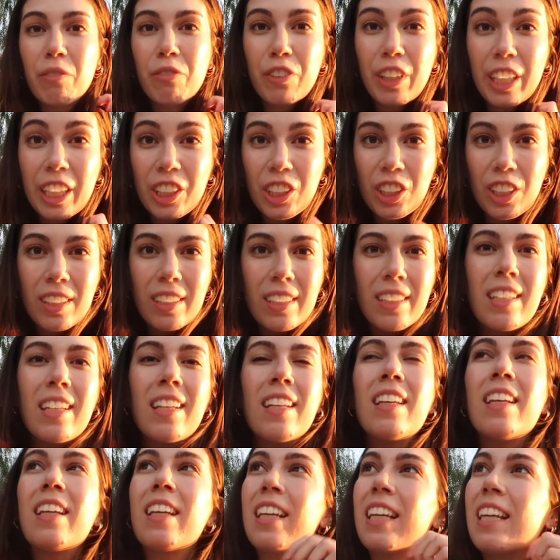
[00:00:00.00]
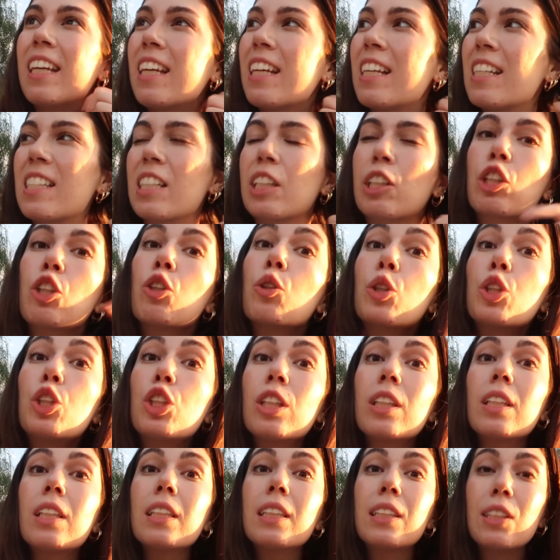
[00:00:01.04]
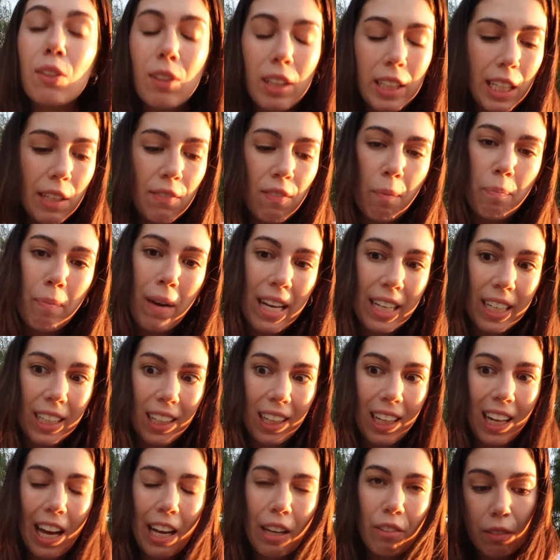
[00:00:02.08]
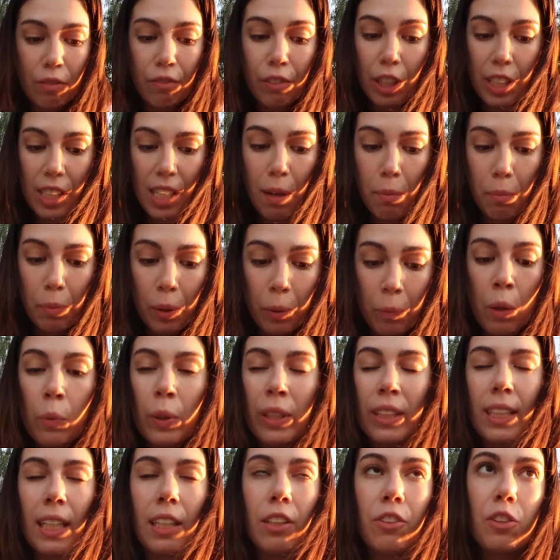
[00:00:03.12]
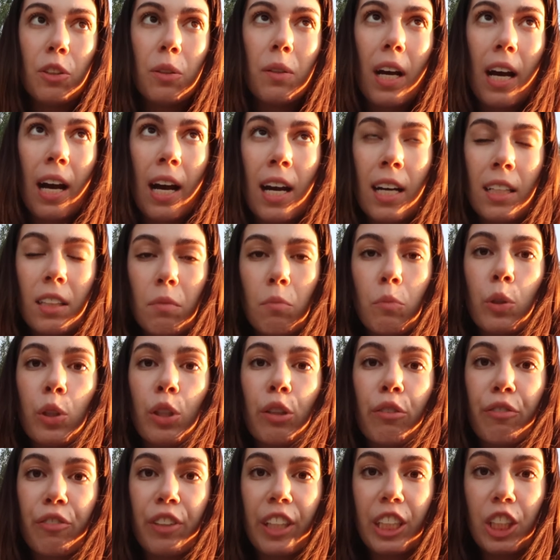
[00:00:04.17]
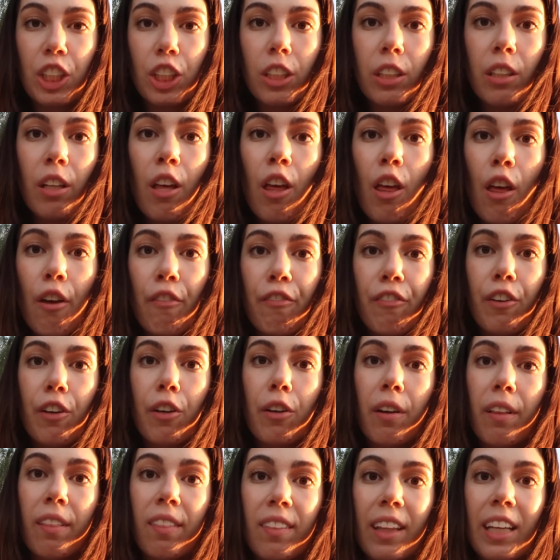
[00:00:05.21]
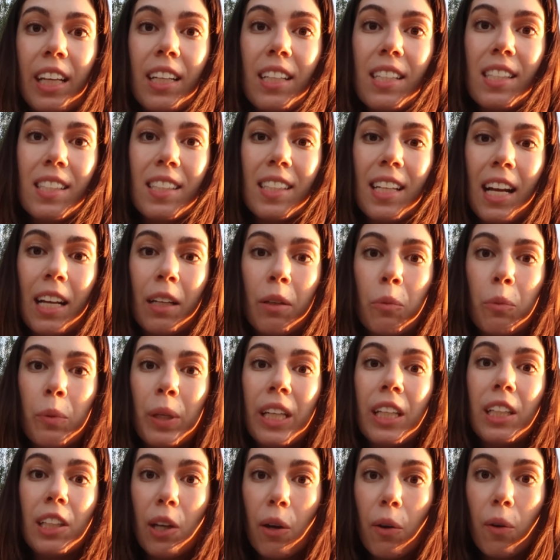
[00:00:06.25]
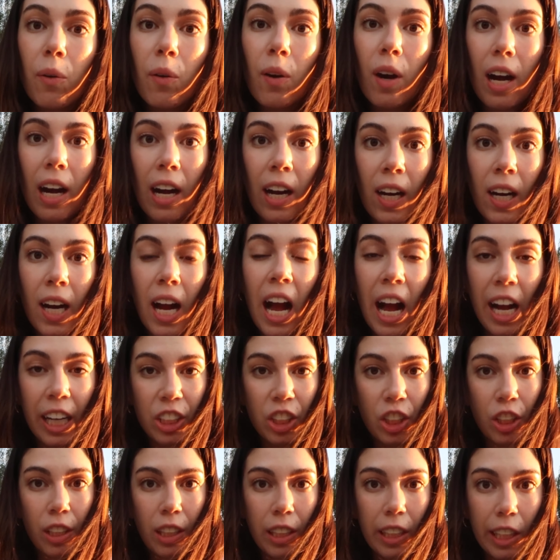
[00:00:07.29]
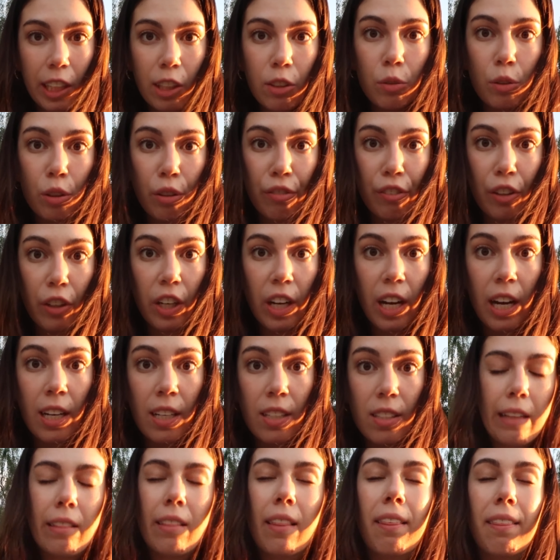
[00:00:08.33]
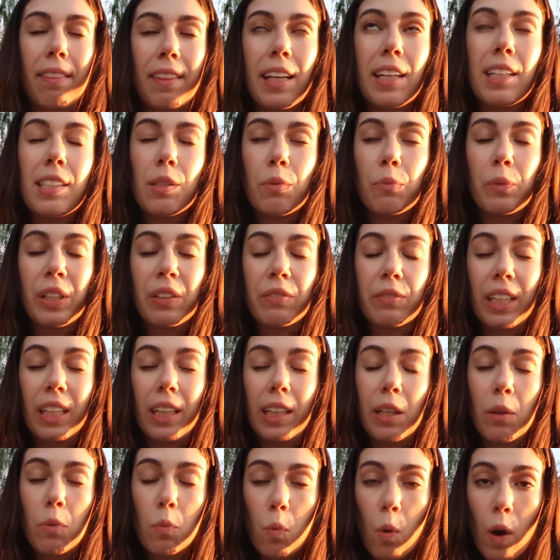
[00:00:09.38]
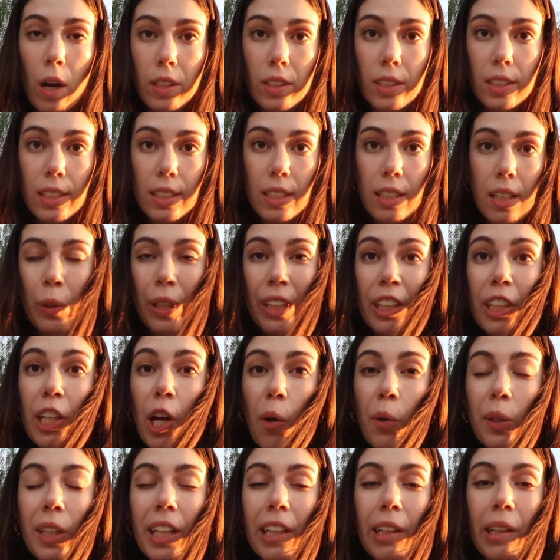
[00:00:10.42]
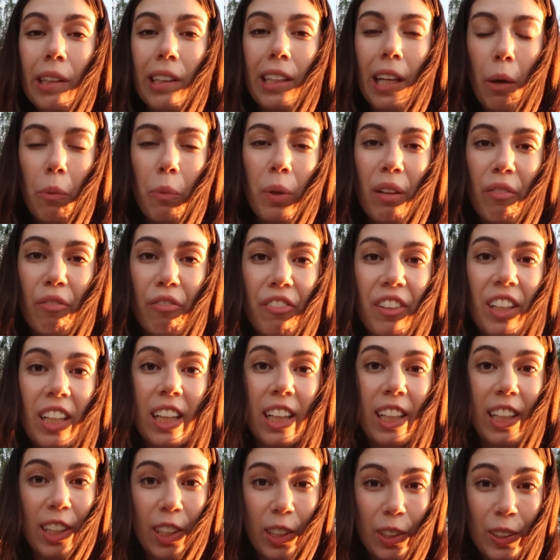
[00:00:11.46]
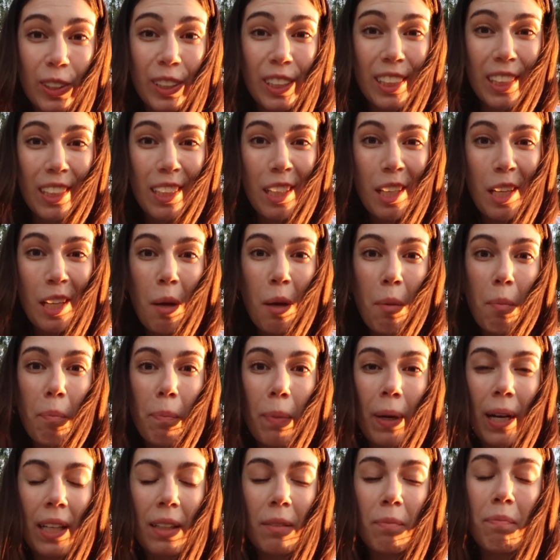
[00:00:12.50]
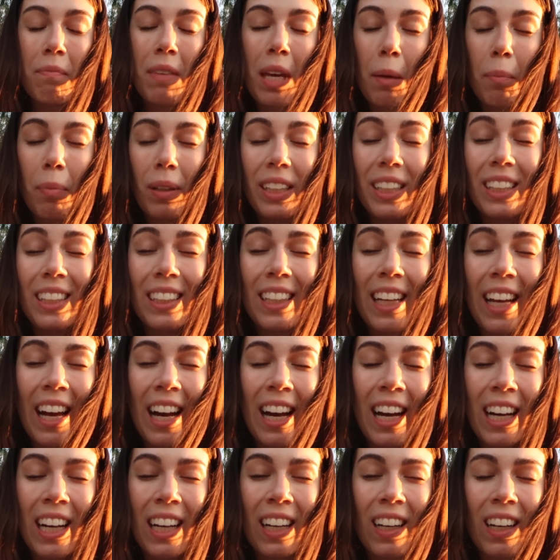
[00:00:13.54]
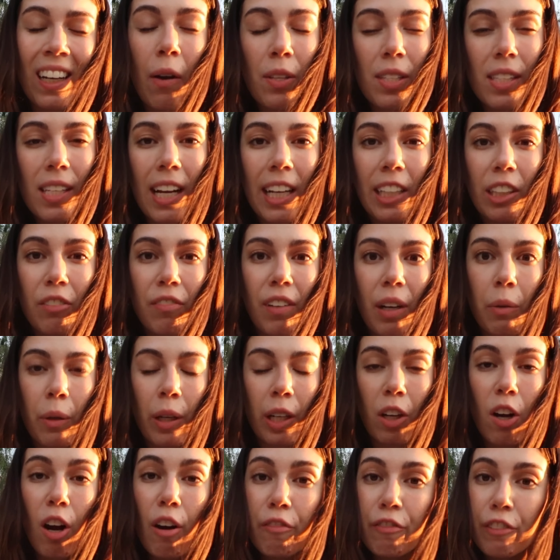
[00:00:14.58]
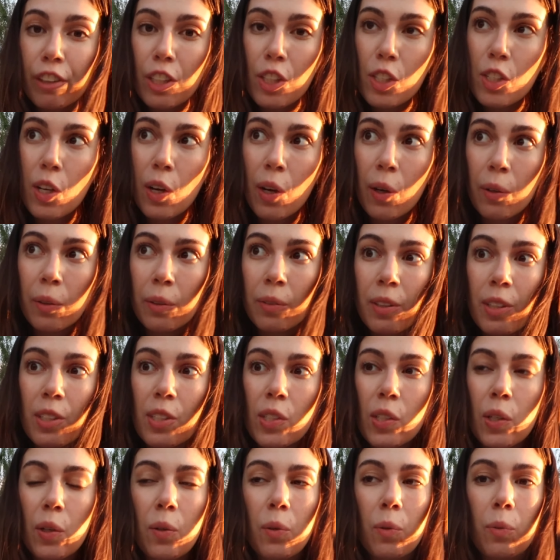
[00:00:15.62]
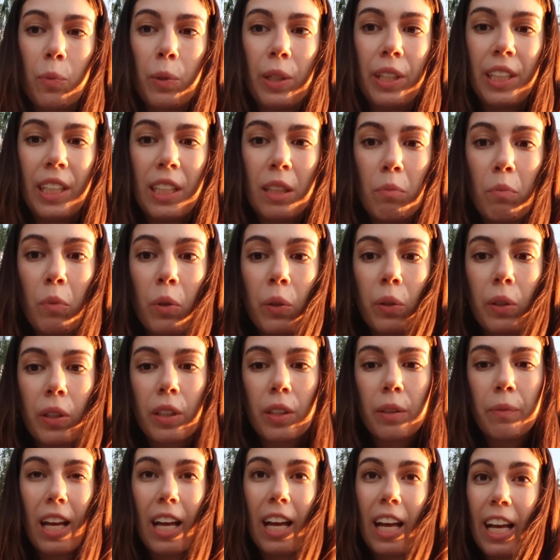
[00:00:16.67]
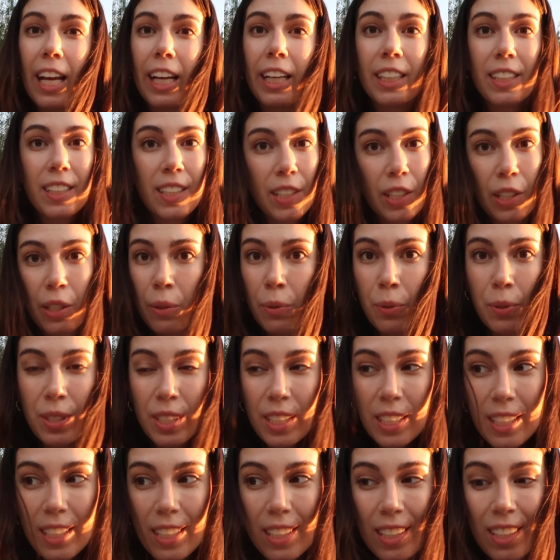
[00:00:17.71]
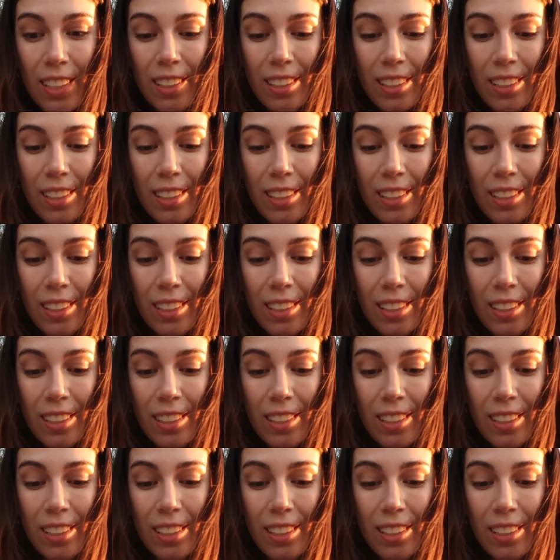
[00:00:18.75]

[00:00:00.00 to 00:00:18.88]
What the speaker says: friction is crucial to live a better life. For example, we tend to add more friction for things that we know are actually good for us and things we really want. We know that they will feel good, but maybe they are outside of our comfort zone, so we need more excuses,